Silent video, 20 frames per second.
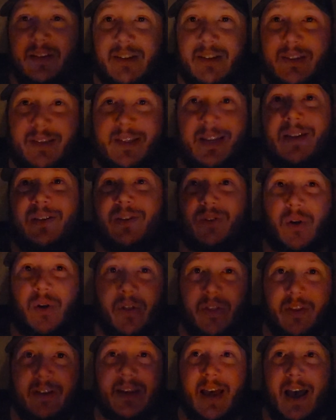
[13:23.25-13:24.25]
since
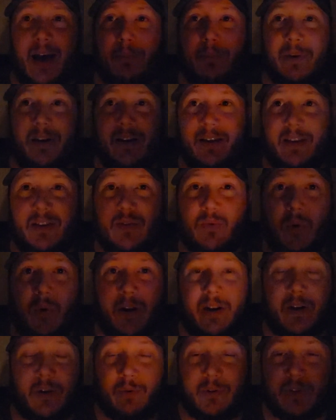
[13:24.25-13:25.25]
all this happened, I guess,
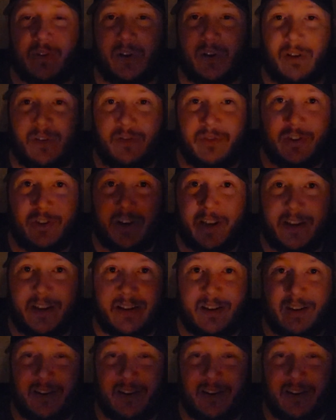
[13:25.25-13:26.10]
wanting to resolve shit.